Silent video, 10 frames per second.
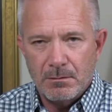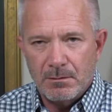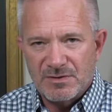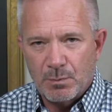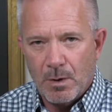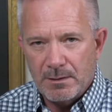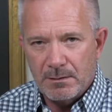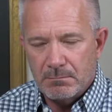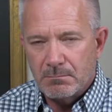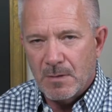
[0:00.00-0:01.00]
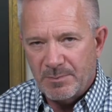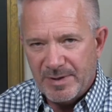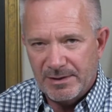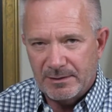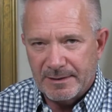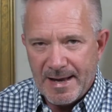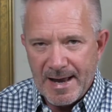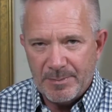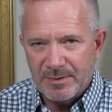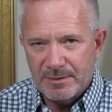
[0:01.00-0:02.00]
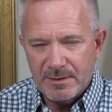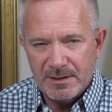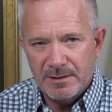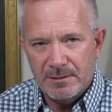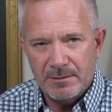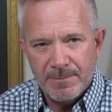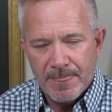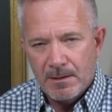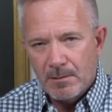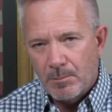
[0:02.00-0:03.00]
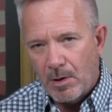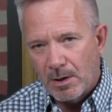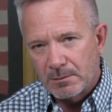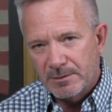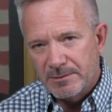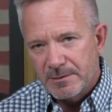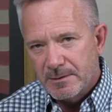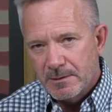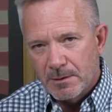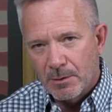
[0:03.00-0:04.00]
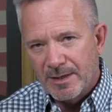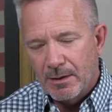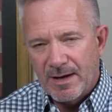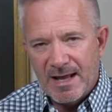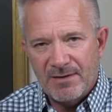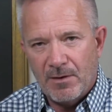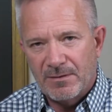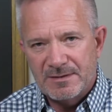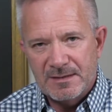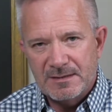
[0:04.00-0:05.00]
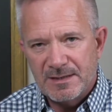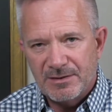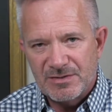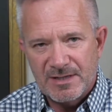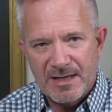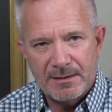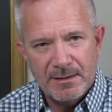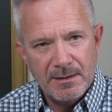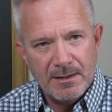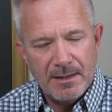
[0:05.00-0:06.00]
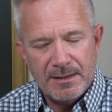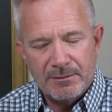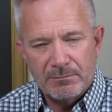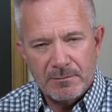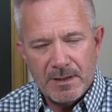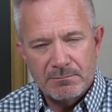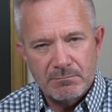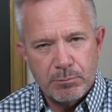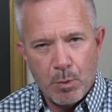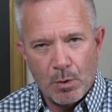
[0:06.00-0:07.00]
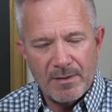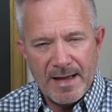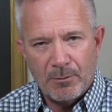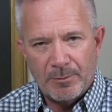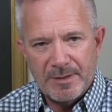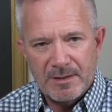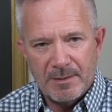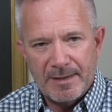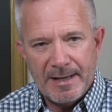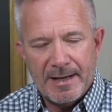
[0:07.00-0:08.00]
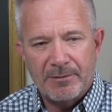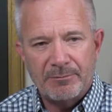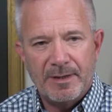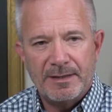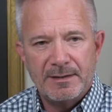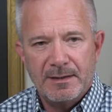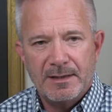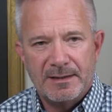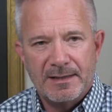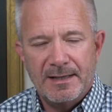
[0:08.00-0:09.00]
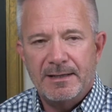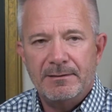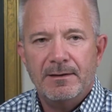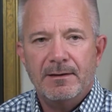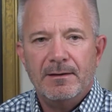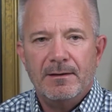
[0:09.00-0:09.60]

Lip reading: was what apparently happened in Parkland. We don't have all the details yet, and more of that will be coming out. But again,